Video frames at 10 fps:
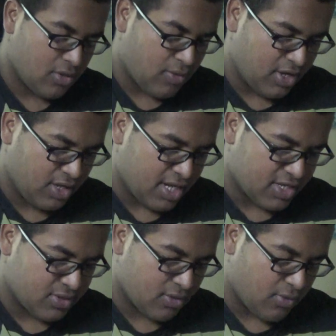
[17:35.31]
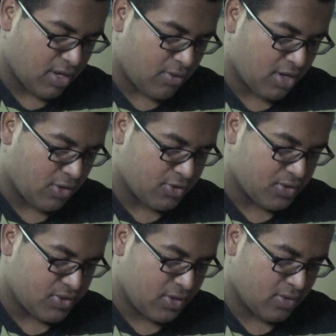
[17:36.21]
why do you guys want to go
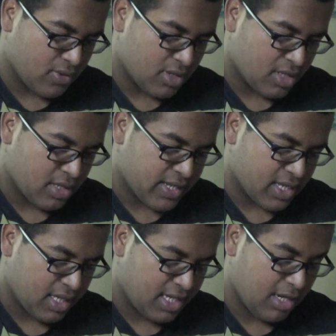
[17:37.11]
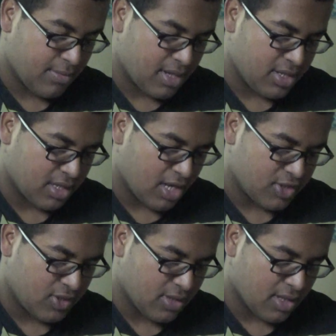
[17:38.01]
to Zoo? Kimon,
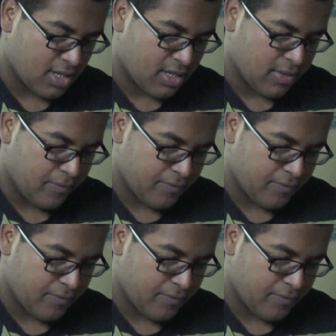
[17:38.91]
Kanji, and Law."